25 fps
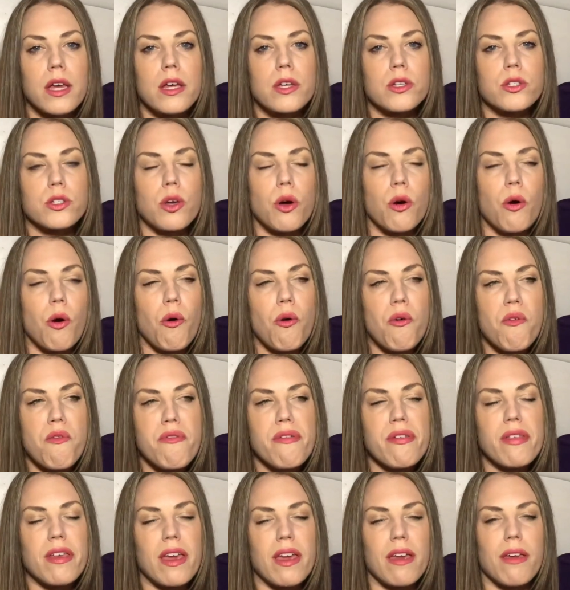So
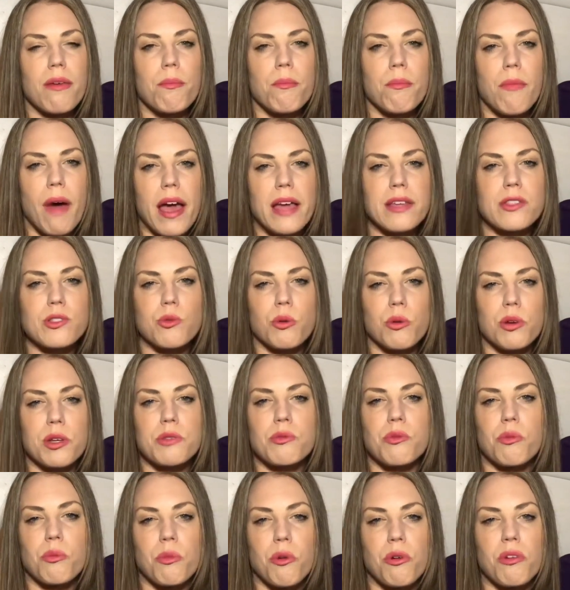hopefully my
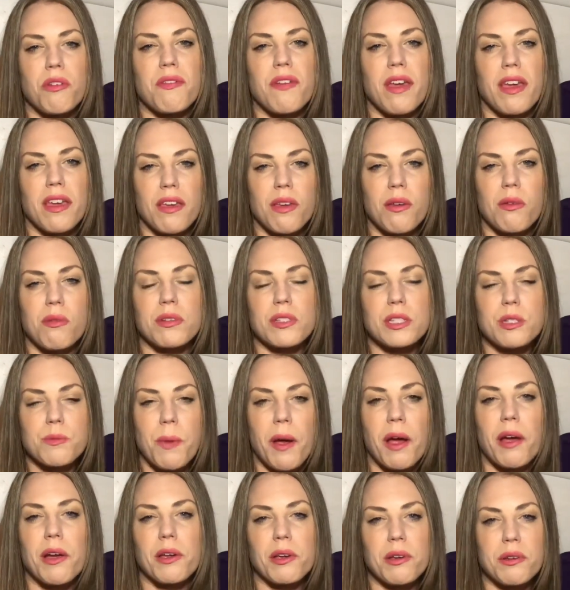stories will motivate you,
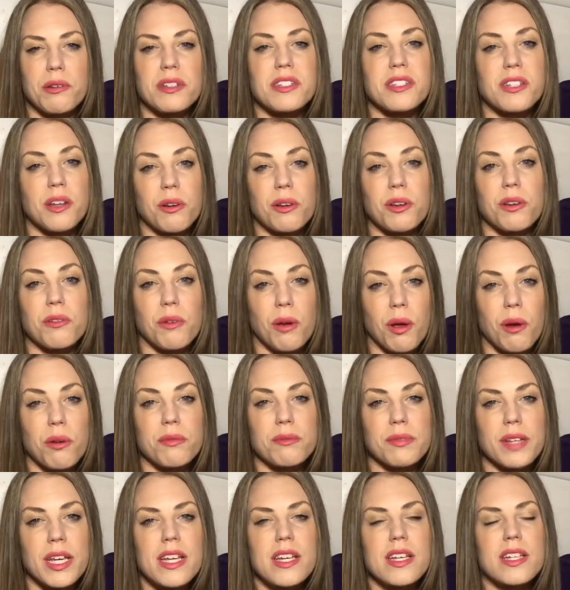inspire you to tell your own.